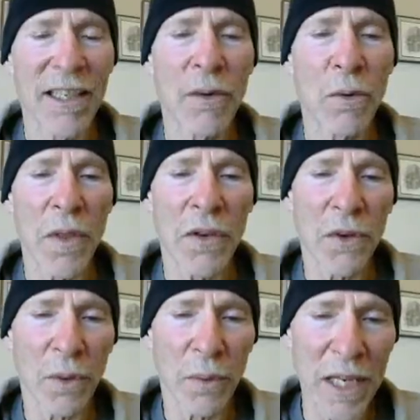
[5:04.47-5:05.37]
with
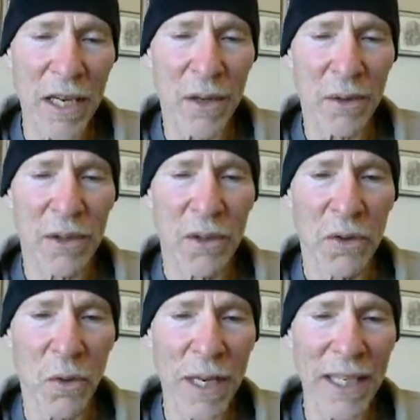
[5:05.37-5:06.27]
Doritos,
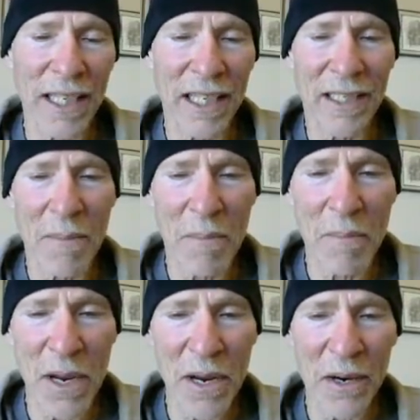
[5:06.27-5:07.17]
Twinkies,
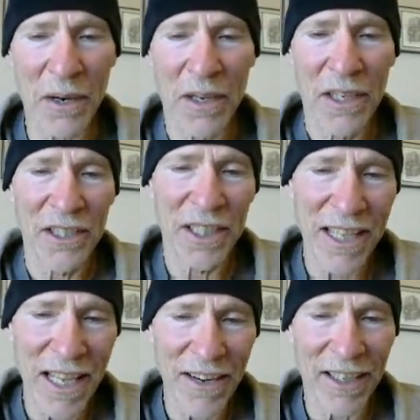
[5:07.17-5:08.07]
beer,
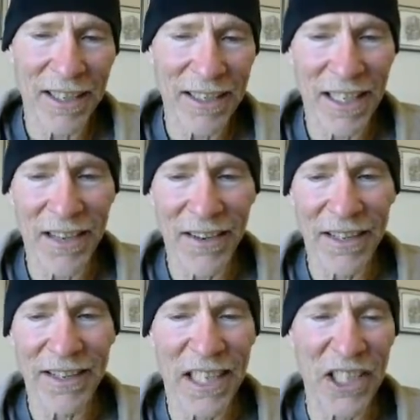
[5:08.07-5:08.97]
generic
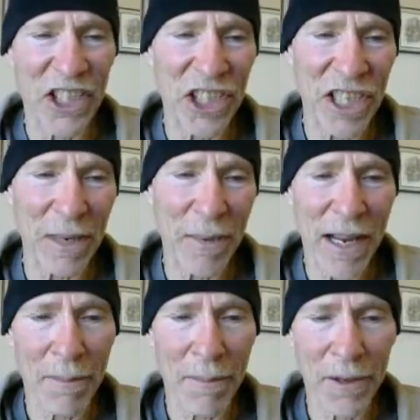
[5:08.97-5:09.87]
cigarettes, and cheap
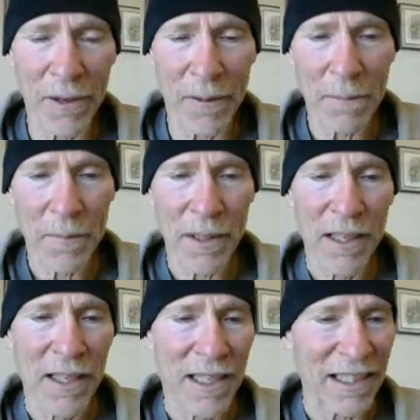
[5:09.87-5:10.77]
hamburger,
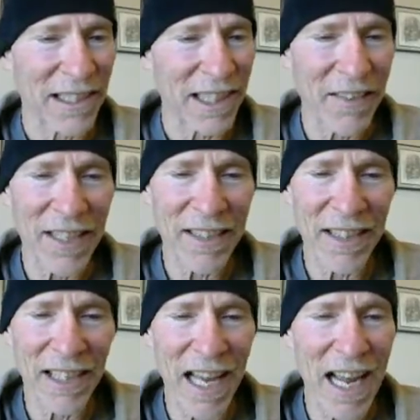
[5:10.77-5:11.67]
living
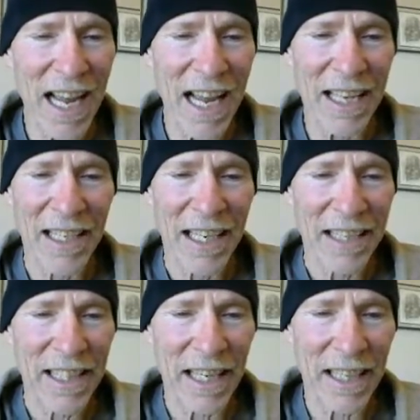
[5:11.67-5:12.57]
the lie
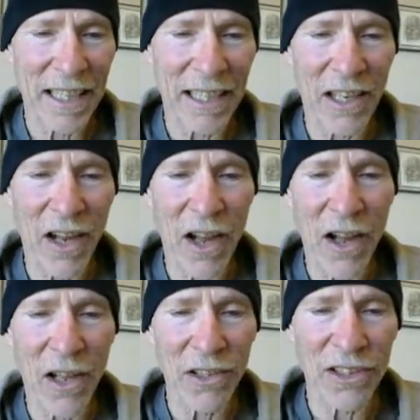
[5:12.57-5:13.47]
that it'll
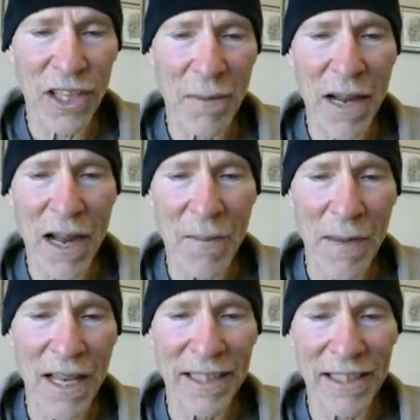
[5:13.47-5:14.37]
all somehow
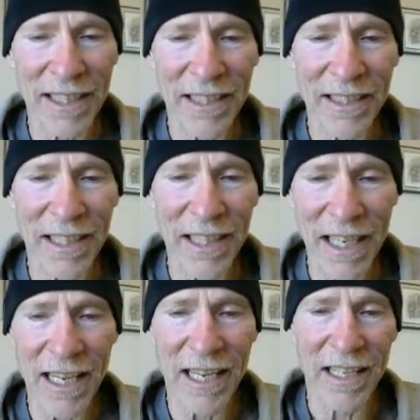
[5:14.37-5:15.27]
make sense in
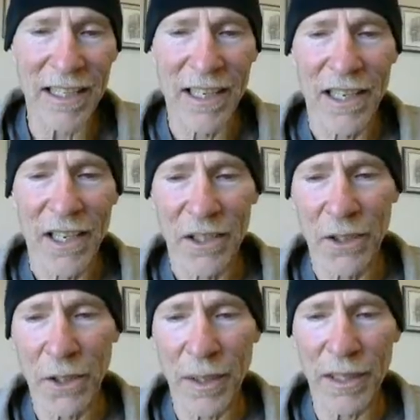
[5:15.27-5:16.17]
the end
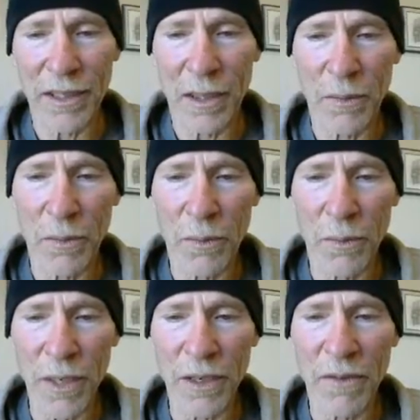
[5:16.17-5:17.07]
during some
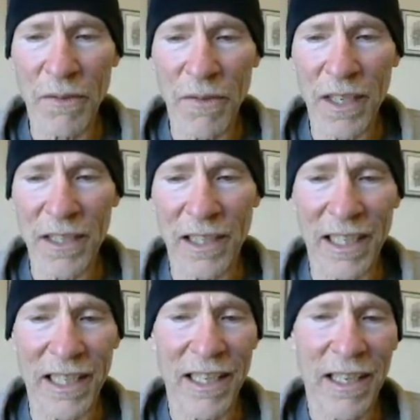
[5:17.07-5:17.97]
real
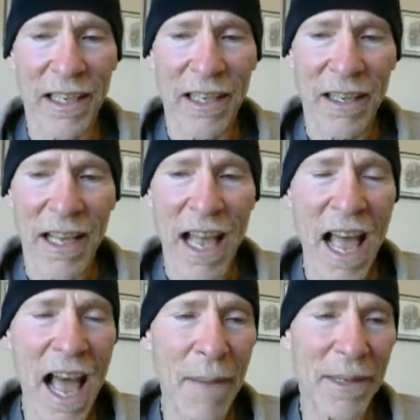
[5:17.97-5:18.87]
fuzzily
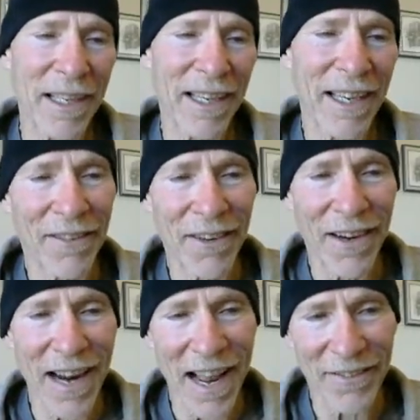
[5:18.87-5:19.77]
happy
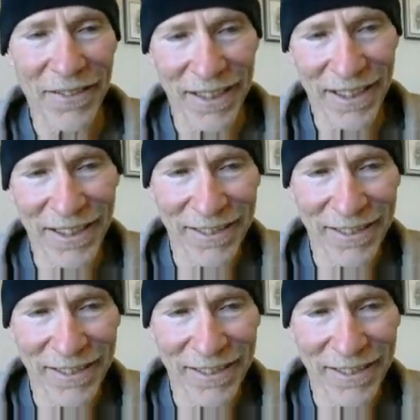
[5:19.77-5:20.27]
ever after.